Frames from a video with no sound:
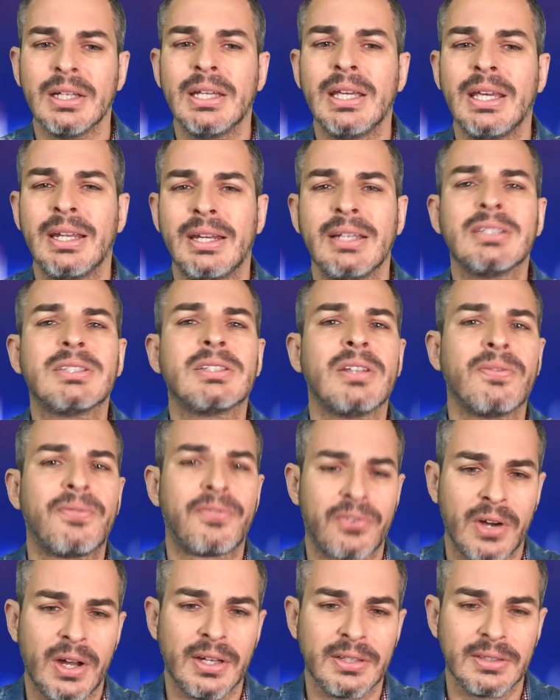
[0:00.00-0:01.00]
It is the
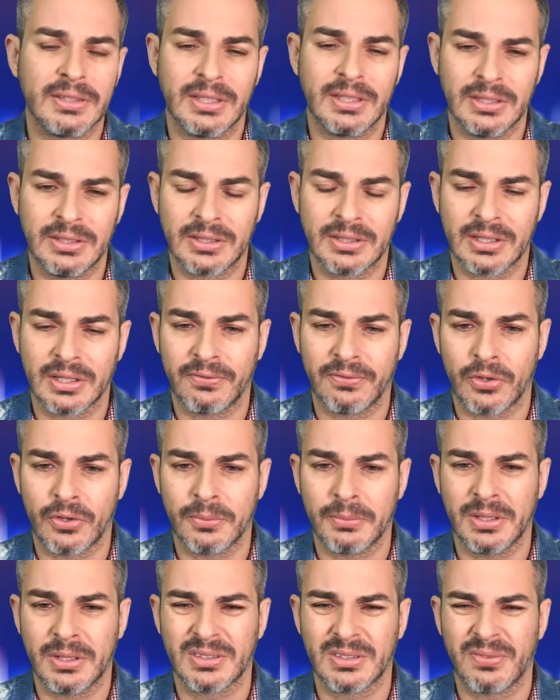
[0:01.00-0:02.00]
front. He did
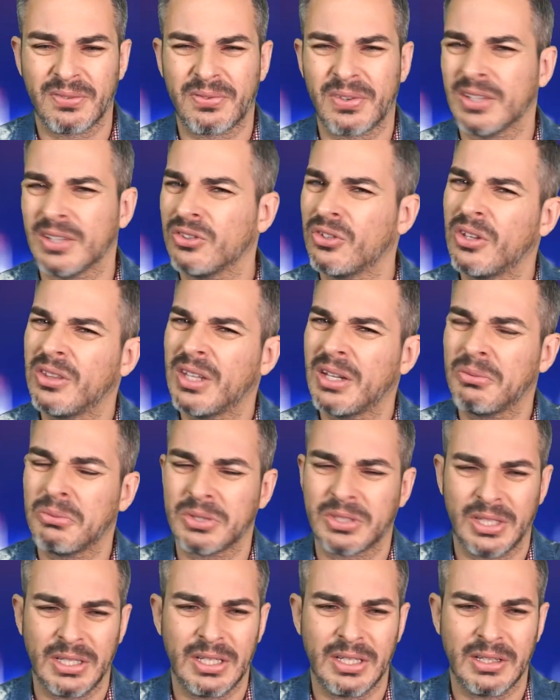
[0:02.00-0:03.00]
confirm it is the front. Not that there
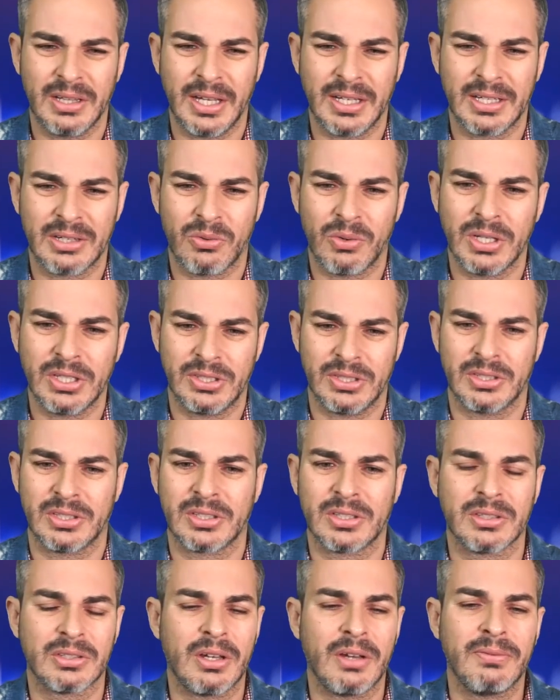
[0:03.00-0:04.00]
was any like questions
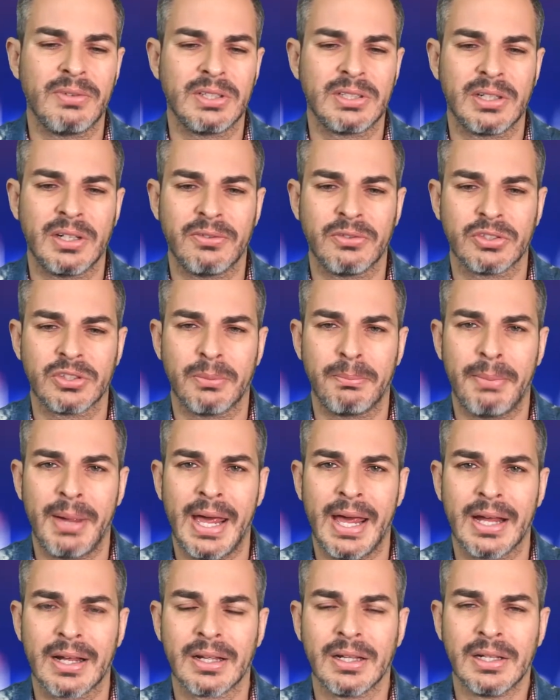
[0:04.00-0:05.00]
because obviously it was a
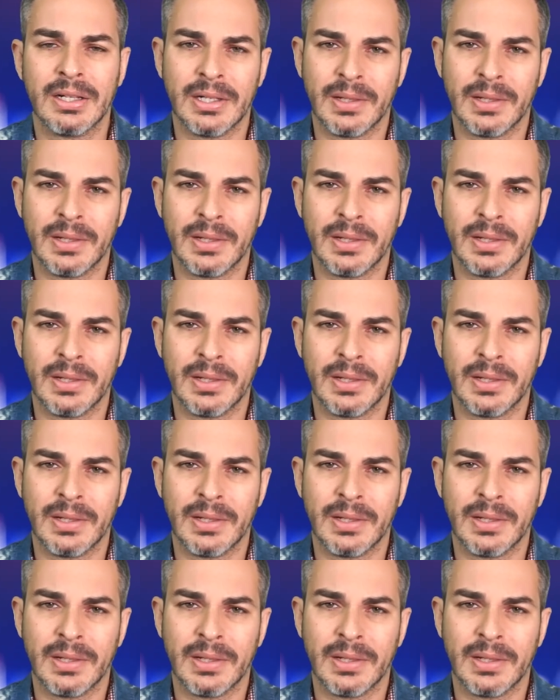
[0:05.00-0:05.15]
back.